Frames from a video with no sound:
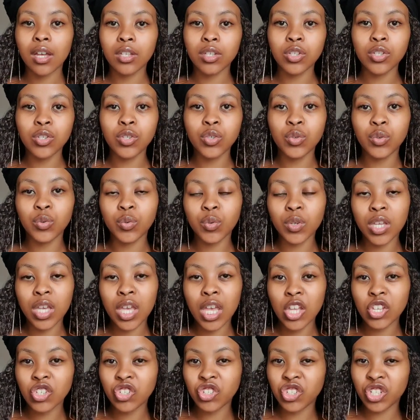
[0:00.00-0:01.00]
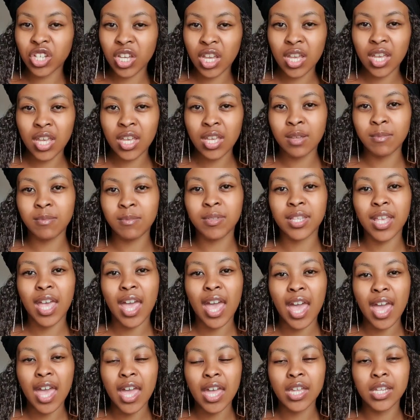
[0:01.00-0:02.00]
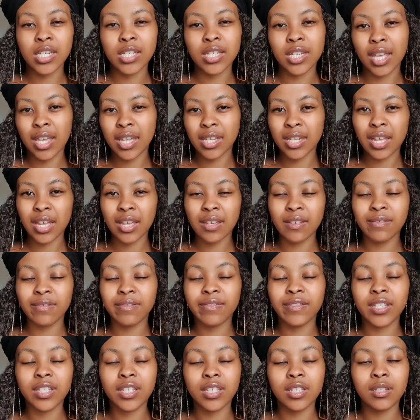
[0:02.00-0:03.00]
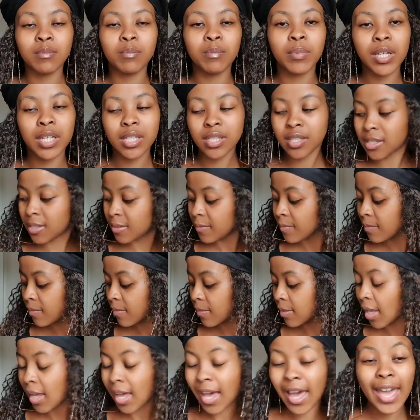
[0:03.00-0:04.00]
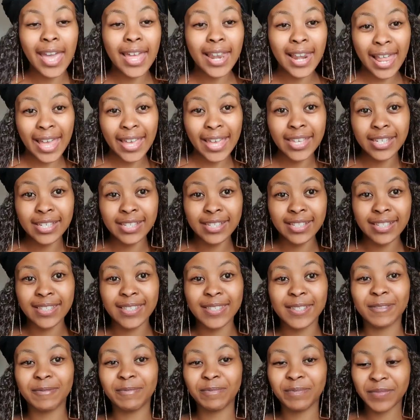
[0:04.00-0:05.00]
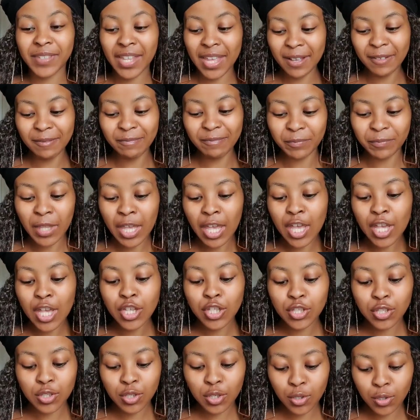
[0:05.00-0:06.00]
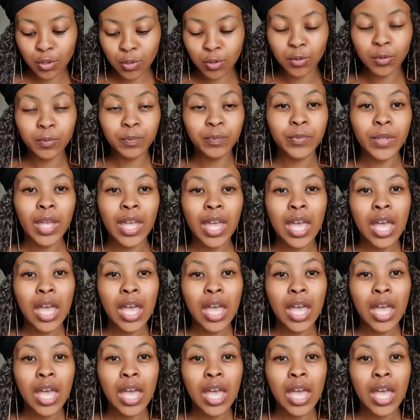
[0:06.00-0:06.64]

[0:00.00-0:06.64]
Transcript: New King James and NIV, but I like it. Yeah? So